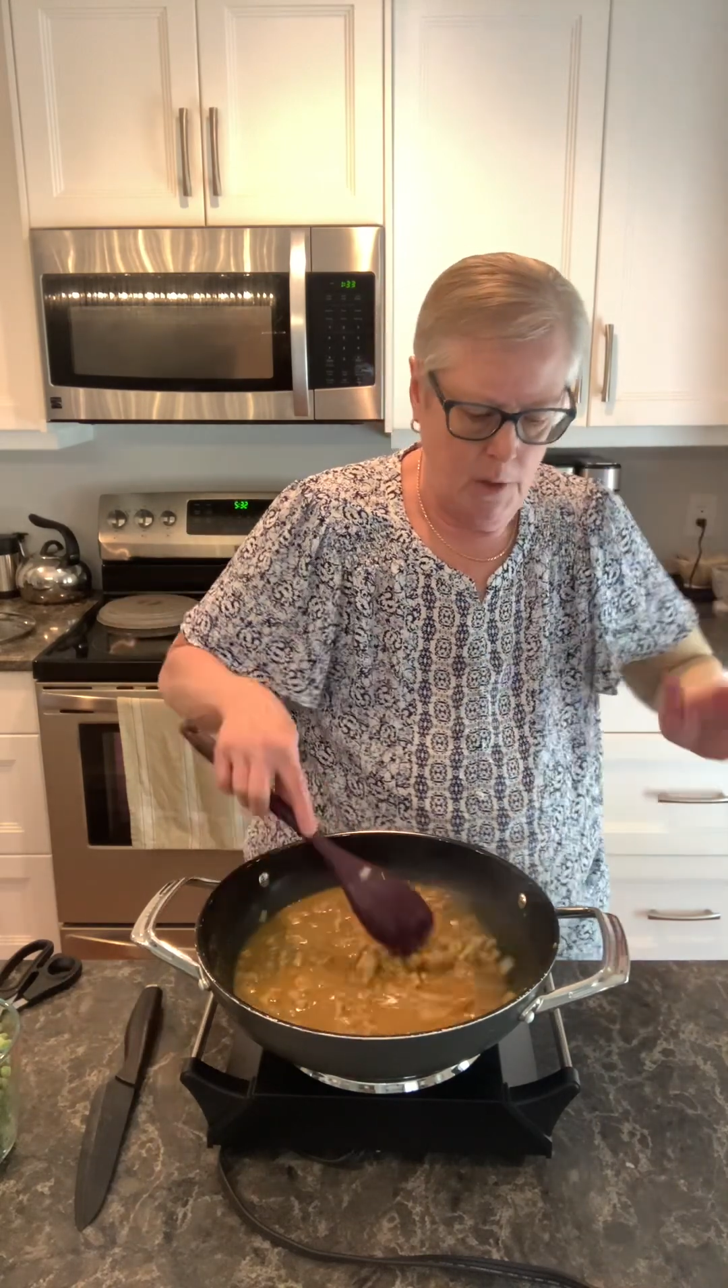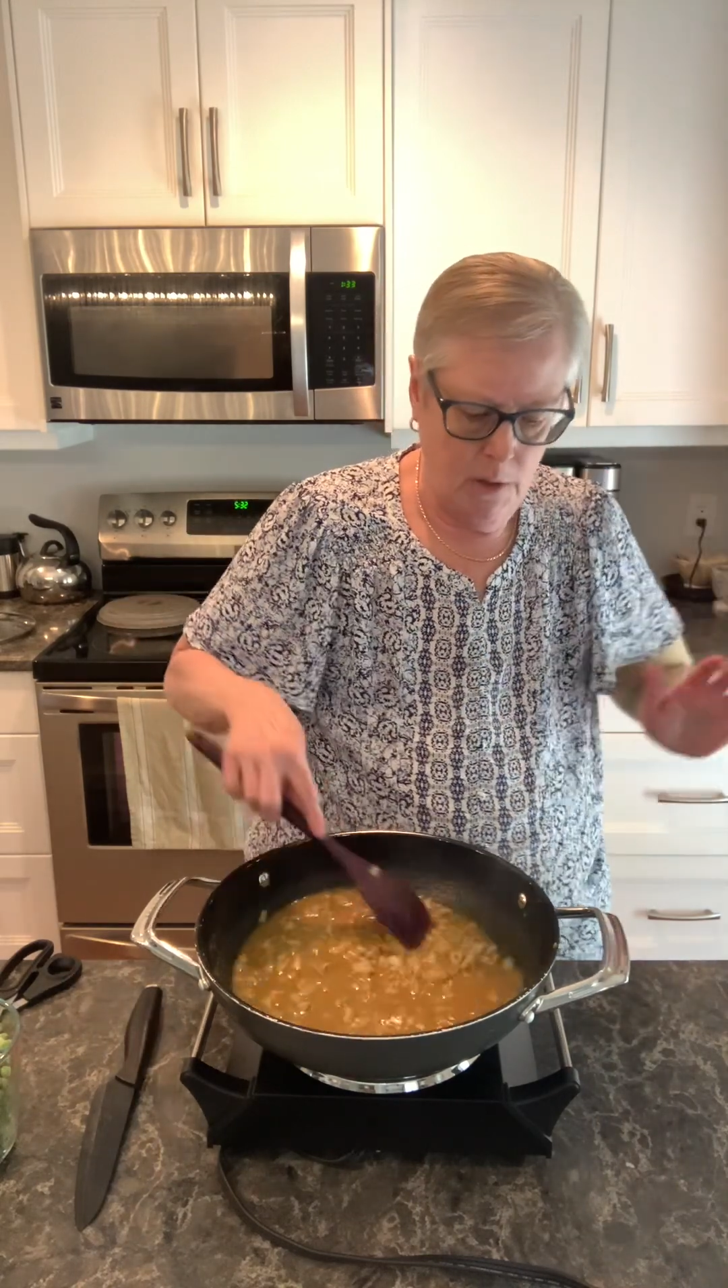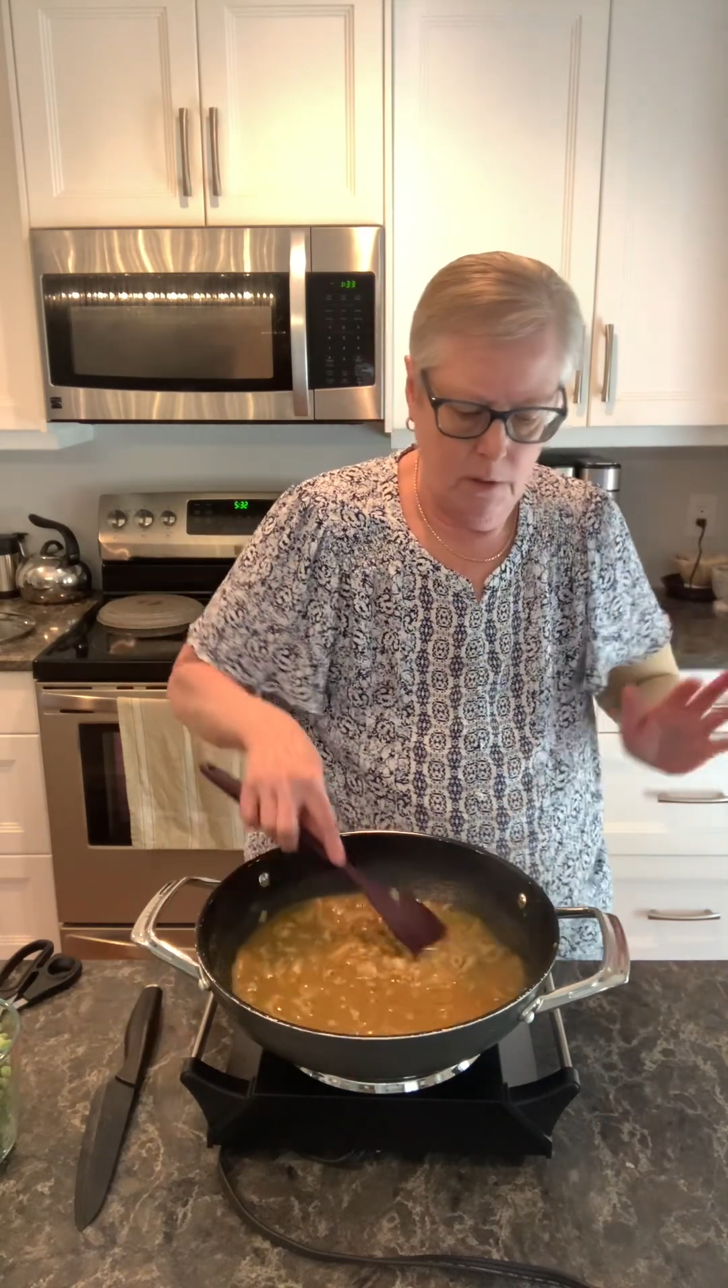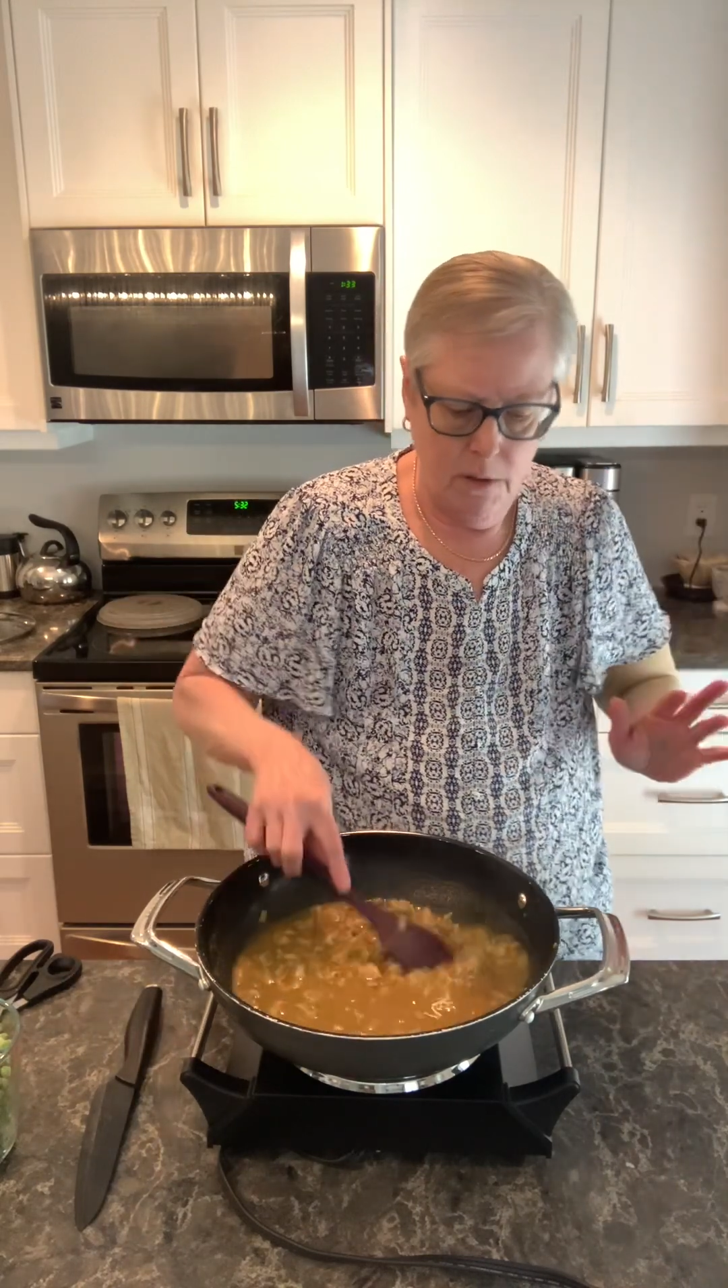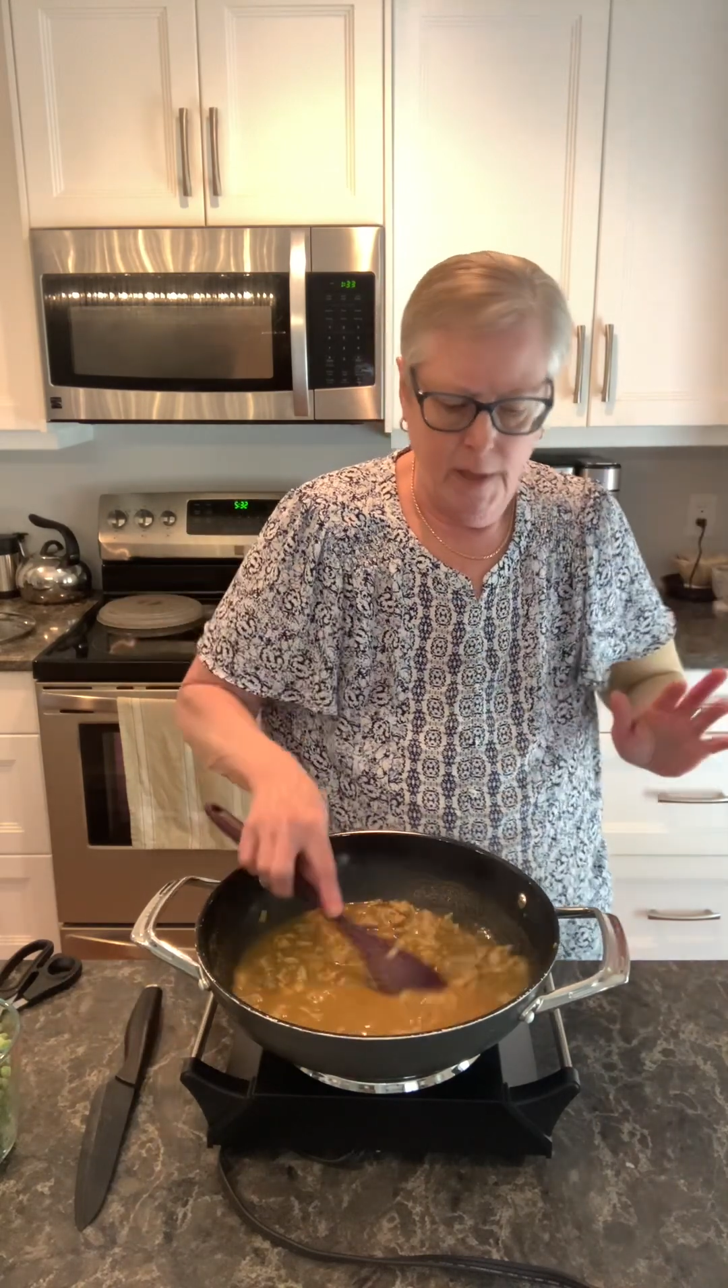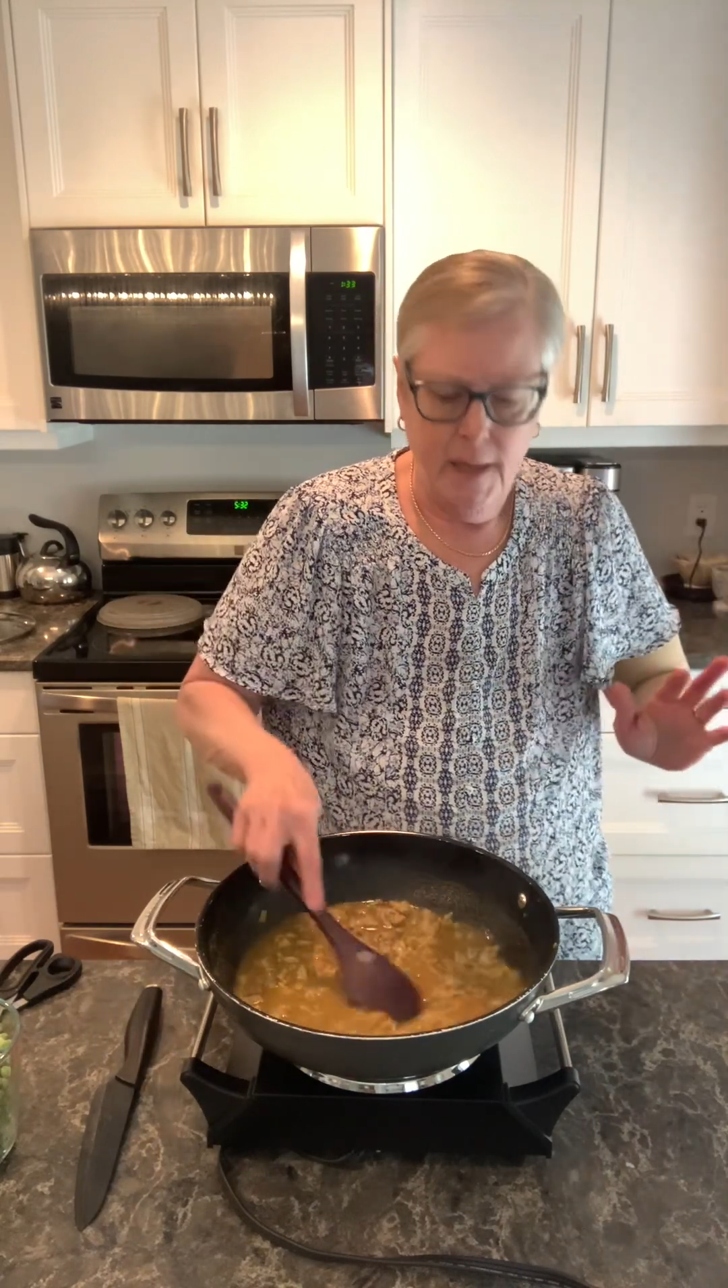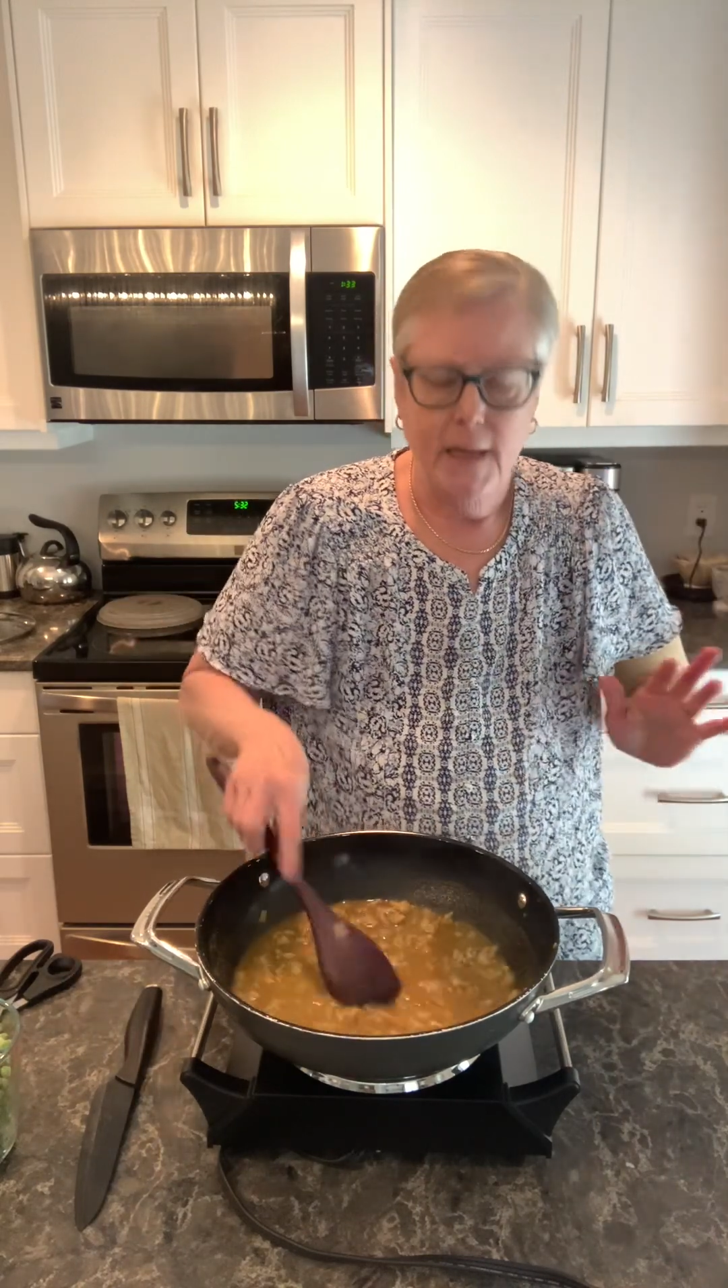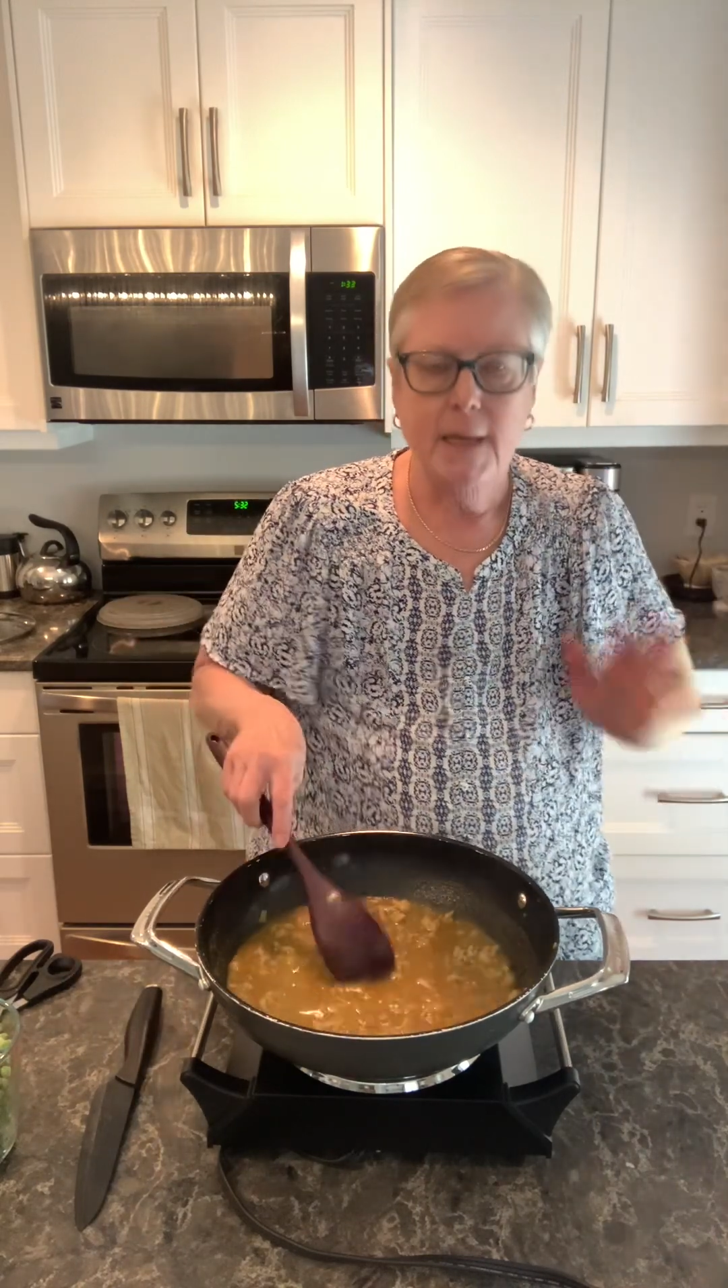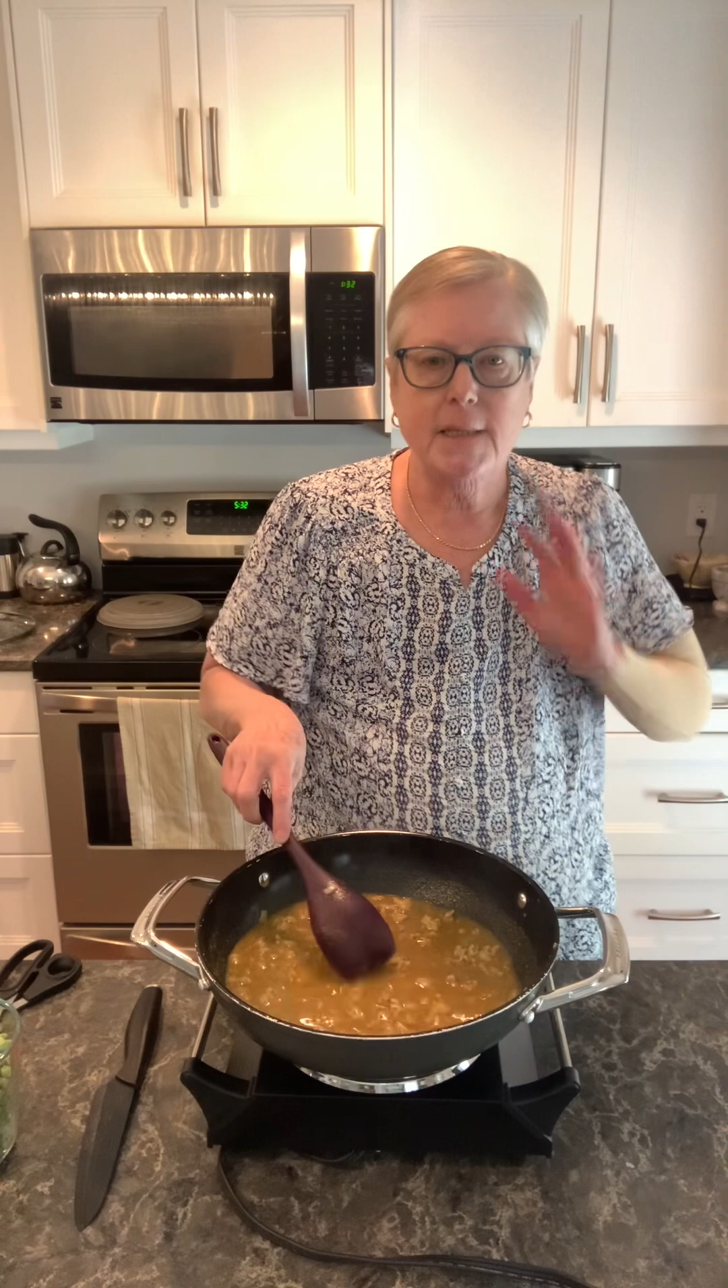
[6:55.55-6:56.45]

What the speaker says: Oh, it